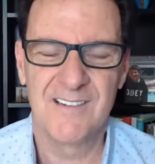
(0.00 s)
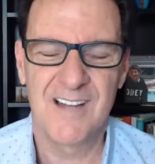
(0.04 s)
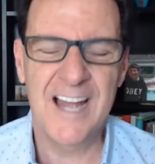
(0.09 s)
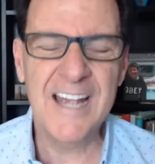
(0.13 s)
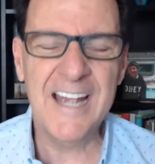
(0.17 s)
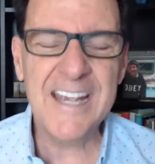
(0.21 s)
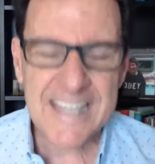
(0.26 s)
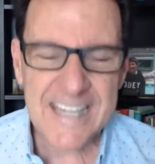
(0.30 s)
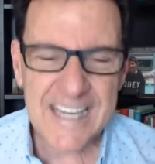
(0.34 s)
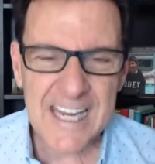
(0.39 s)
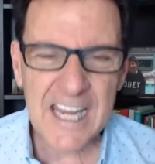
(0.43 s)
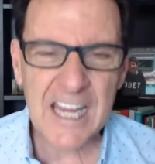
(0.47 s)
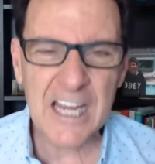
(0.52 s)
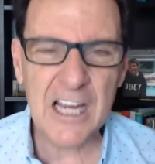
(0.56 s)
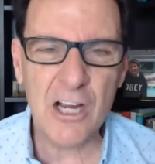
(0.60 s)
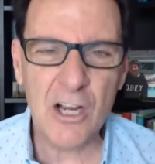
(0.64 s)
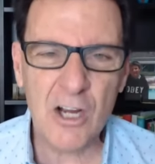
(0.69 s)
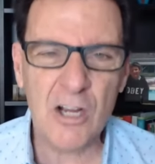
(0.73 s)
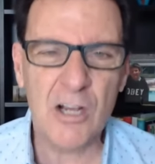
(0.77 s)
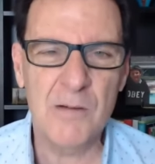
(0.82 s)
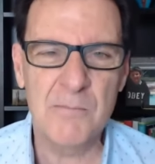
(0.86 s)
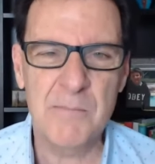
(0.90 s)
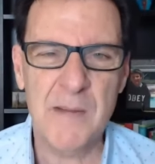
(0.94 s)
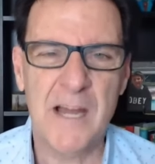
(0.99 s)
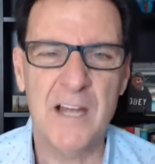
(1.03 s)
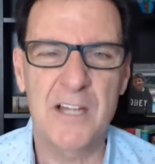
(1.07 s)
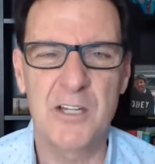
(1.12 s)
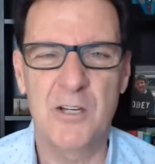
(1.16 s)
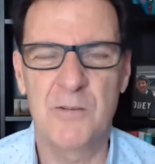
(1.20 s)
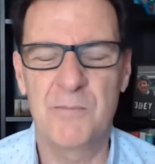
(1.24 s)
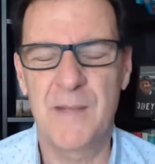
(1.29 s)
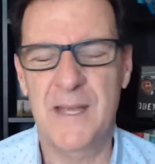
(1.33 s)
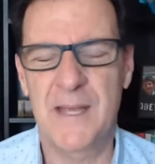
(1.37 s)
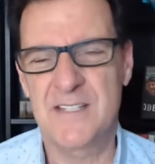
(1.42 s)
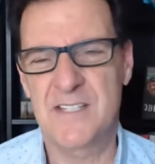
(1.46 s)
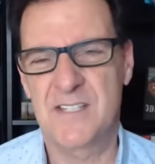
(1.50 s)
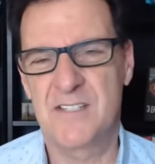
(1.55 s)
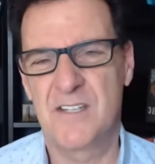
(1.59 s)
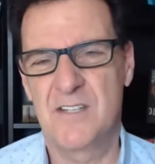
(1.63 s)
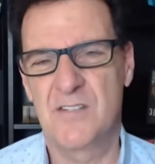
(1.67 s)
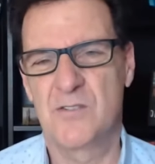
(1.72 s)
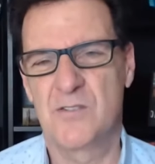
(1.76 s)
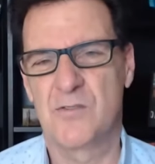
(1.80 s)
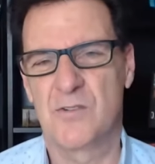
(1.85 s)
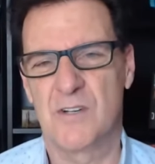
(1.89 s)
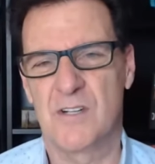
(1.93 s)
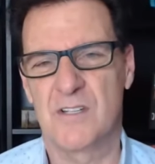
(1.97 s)
I care about your best
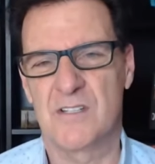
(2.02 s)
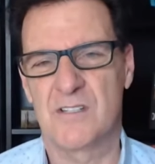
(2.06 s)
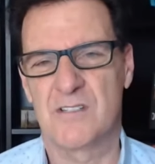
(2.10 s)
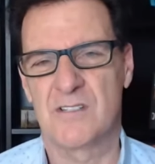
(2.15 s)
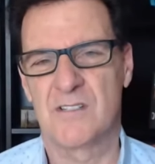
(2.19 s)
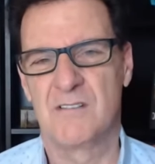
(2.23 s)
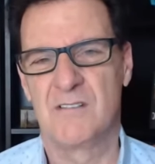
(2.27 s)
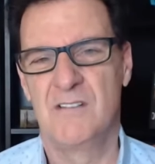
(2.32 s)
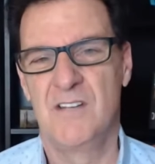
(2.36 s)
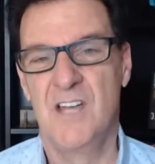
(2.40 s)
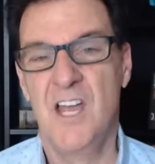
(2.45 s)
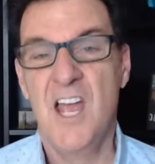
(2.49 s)
interest.